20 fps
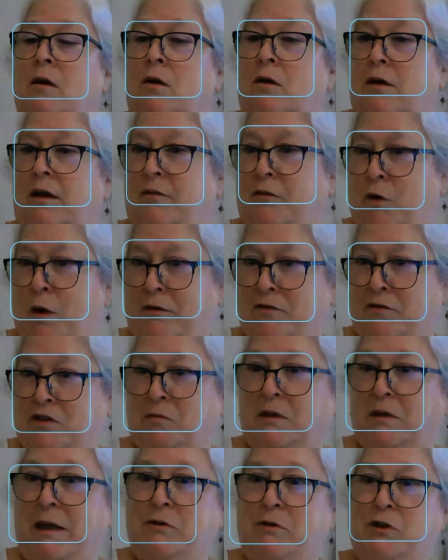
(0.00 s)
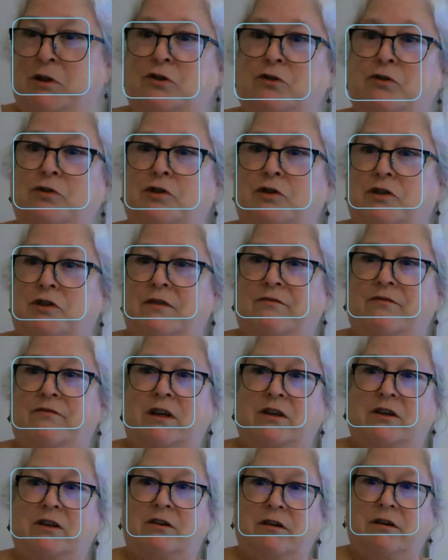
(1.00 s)
if you have some lemon juice or some
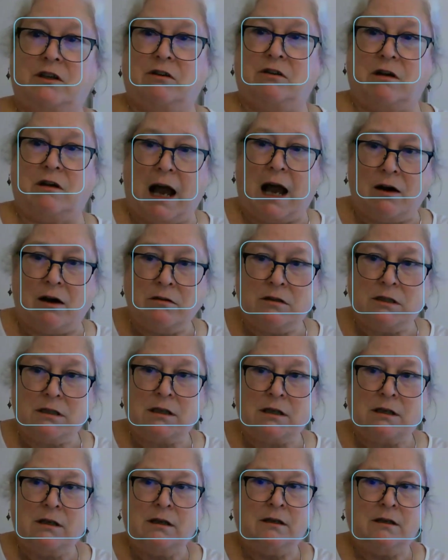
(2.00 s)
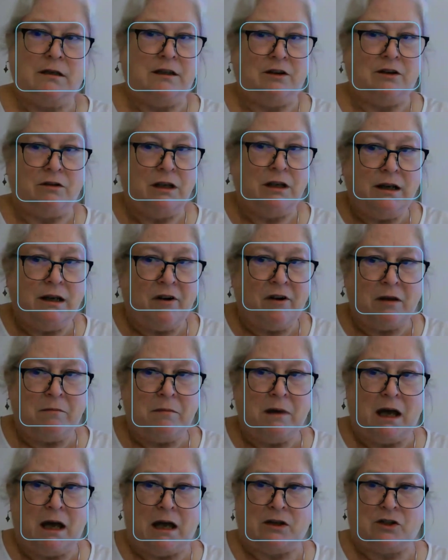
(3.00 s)
vinegar in your house, you don't need very
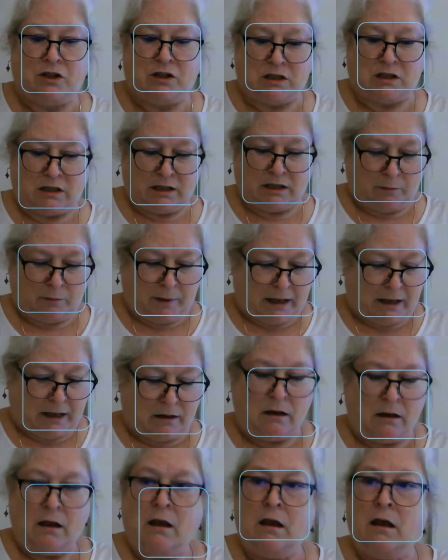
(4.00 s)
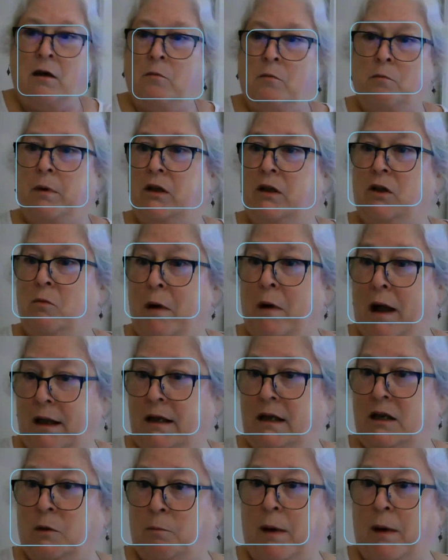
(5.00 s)
much, just a little bit, but you might
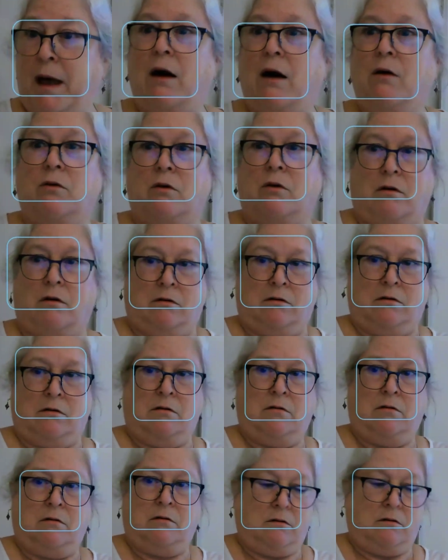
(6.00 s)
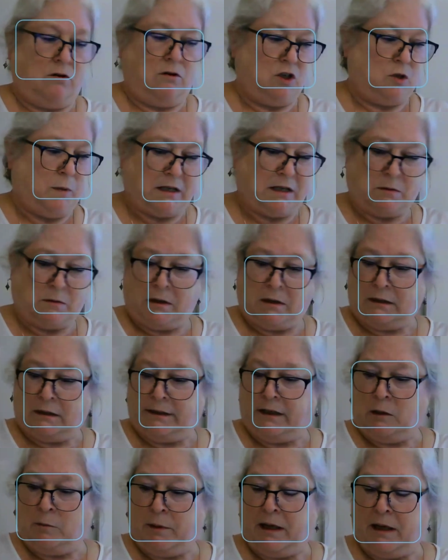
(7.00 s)
need to powder your specimen a
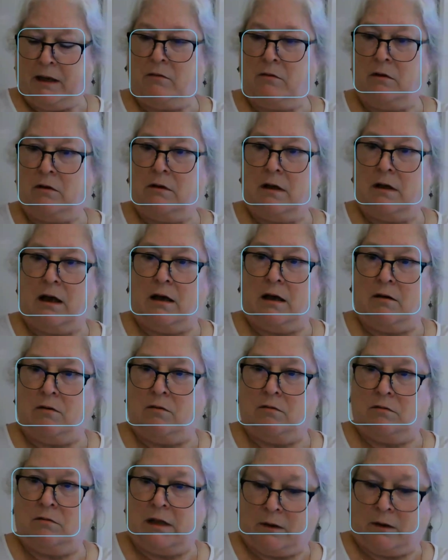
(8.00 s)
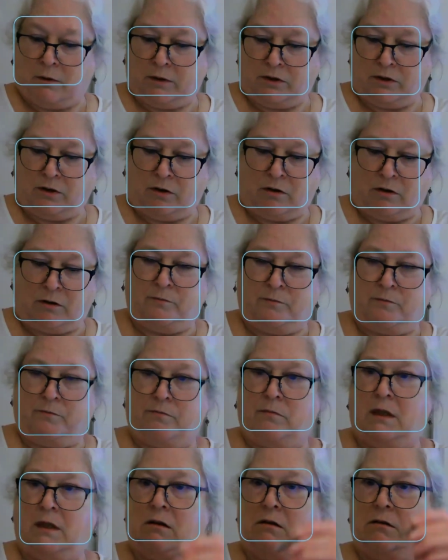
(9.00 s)
little bit, like with your,
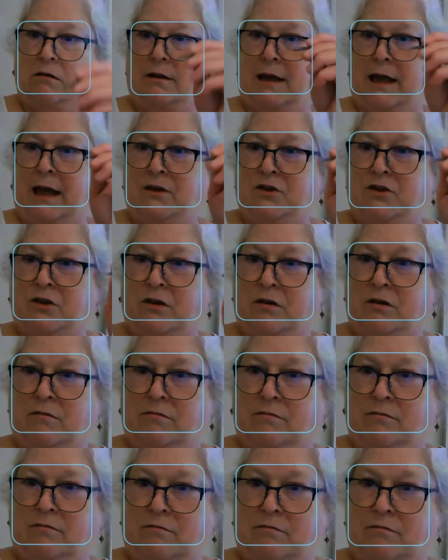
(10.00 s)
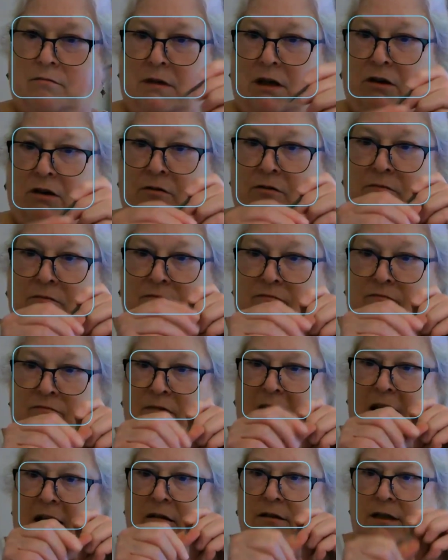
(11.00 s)
the edge of your
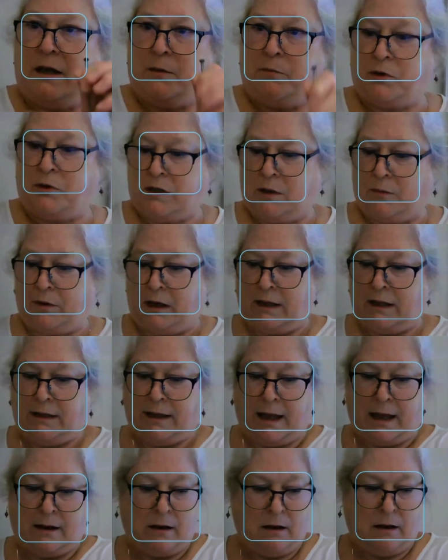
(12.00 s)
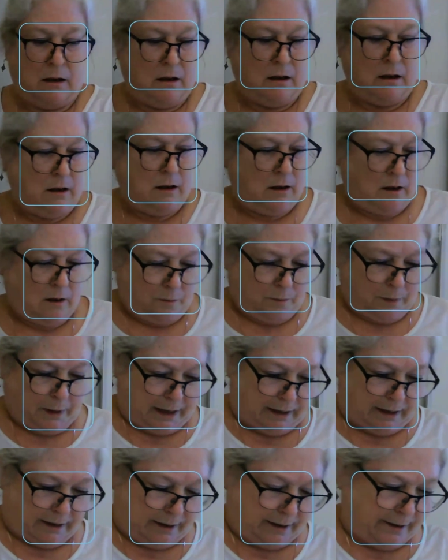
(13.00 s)
nail tip or something like that.
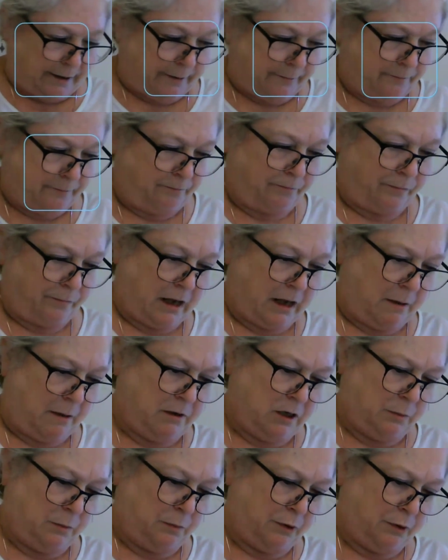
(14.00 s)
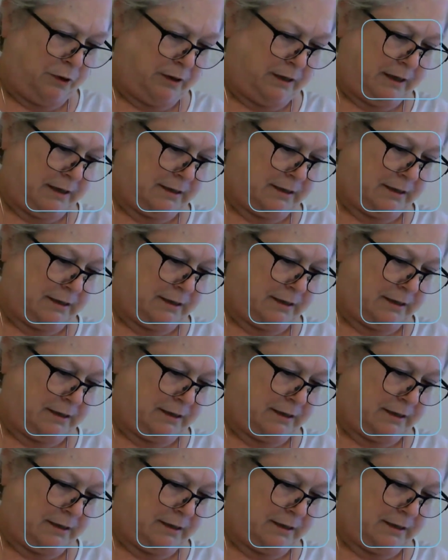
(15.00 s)
But I'm going to put